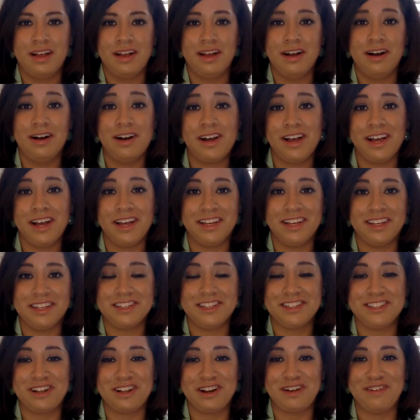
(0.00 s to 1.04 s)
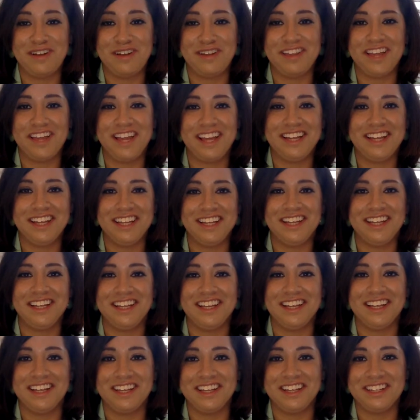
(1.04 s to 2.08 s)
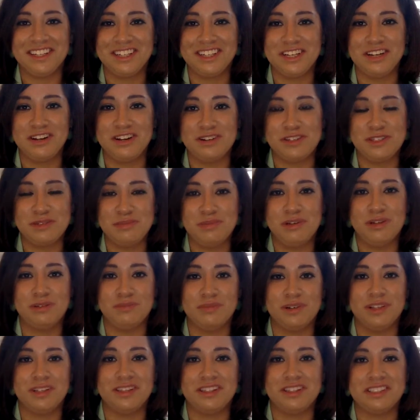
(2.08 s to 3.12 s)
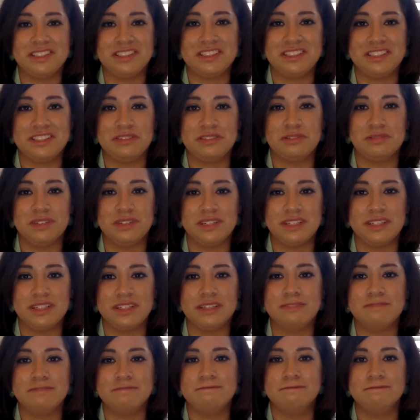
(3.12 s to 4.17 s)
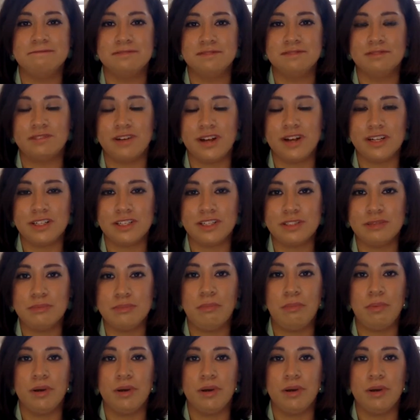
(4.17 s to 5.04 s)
Okay, sorry about that. It's been a month, it's still really fresh,